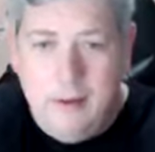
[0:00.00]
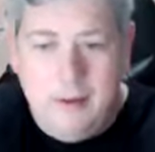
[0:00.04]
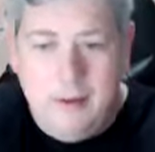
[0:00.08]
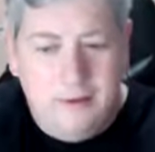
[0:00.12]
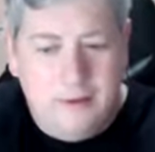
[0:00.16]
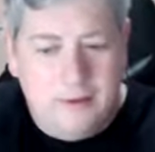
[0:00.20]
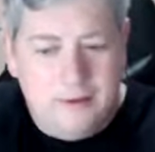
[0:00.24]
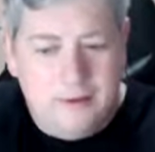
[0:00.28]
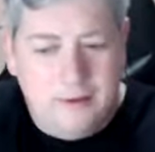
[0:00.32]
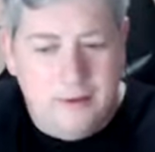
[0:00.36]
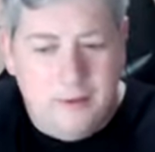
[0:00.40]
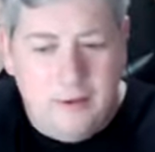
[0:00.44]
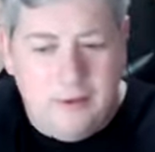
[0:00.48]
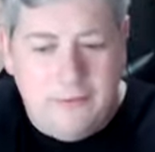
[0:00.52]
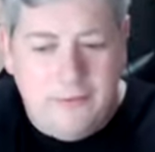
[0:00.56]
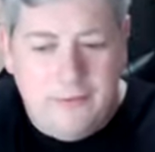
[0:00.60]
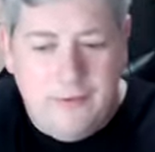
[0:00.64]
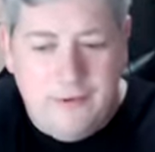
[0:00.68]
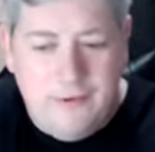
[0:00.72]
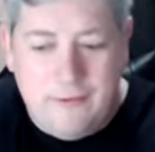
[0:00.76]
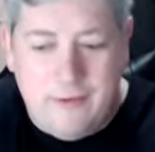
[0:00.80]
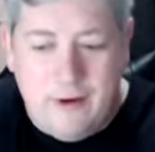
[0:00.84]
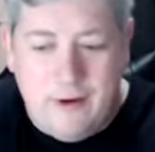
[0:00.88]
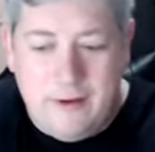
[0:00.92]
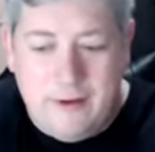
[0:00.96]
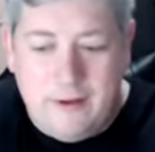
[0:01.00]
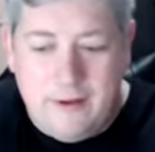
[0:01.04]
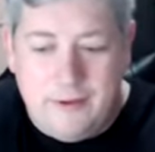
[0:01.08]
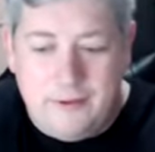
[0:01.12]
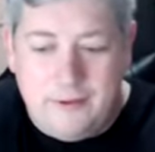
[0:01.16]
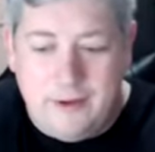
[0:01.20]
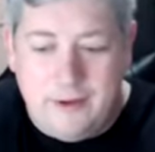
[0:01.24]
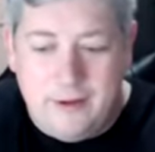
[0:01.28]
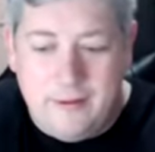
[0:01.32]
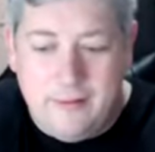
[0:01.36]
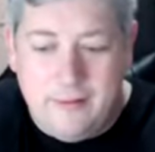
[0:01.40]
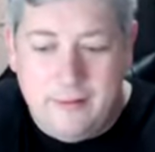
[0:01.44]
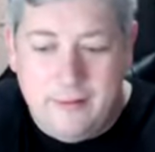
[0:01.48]
Doesn't quite feel right, does
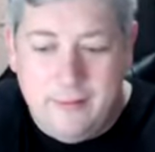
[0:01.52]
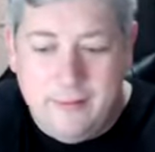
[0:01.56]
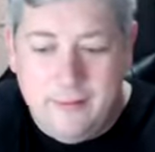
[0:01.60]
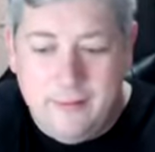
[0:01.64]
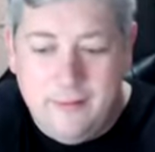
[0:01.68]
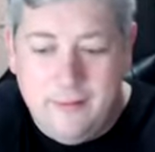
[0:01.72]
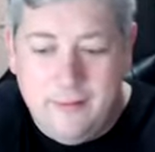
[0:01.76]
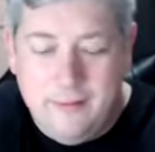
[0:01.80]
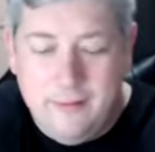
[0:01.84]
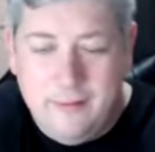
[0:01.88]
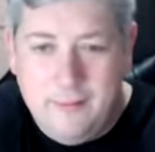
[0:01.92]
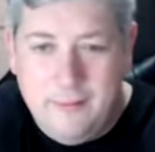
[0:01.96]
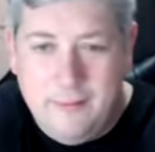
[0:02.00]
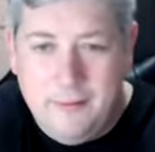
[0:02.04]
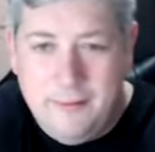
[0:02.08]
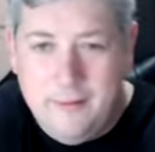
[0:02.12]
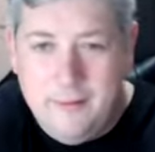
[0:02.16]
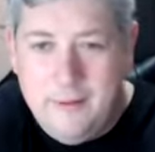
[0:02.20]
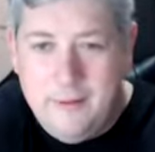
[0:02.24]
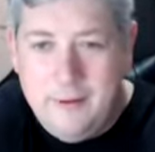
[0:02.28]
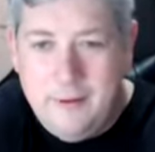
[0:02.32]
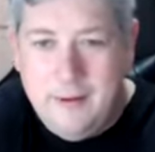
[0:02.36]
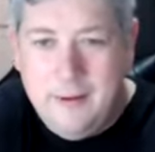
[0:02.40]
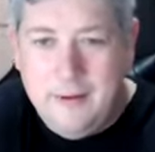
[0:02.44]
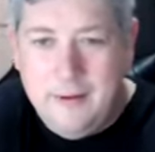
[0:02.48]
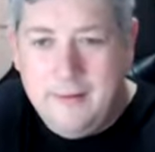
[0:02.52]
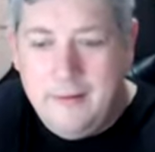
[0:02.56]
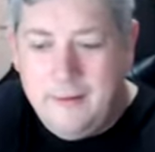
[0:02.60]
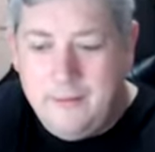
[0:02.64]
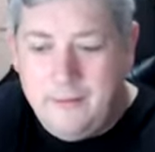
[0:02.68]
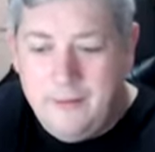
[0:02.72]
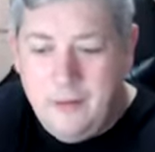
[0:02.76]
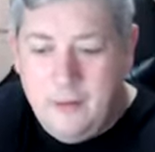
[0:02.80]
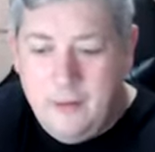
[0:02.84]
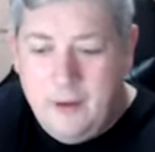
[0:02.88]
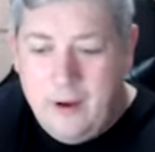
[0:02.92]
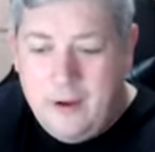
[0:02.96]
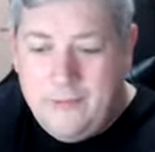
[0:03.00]
it?
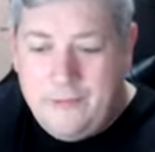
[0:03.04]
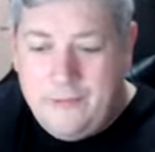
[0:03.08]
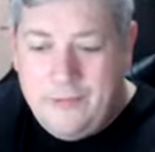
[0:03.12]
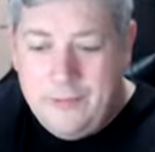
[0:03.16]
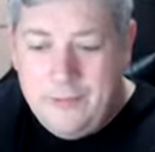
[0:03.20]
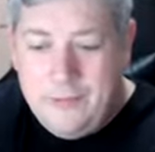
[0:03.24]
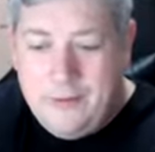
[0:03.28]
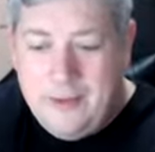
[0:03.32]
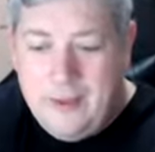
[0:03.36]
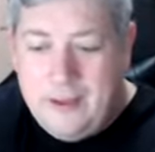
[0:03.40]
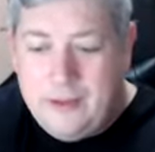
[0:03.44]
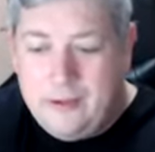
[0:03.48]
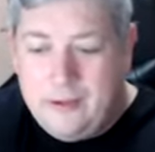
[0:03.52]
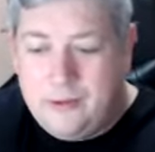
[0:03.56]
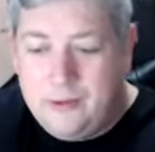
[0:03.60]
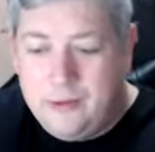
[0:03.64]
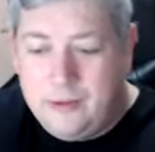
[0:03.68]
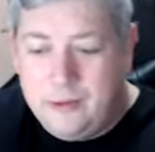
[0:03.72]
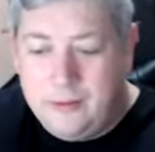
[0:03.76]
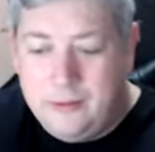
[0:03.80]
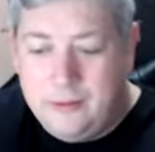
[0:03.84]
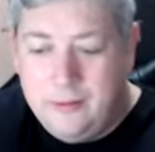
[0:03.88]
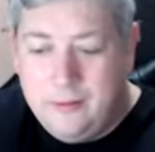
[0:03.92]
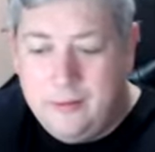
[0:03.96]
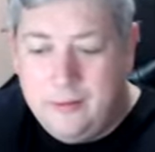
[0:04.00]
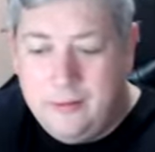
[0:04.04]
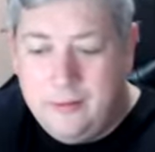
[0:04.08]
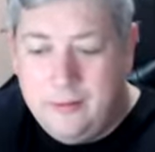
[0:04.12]
Doesn't quite feel natural.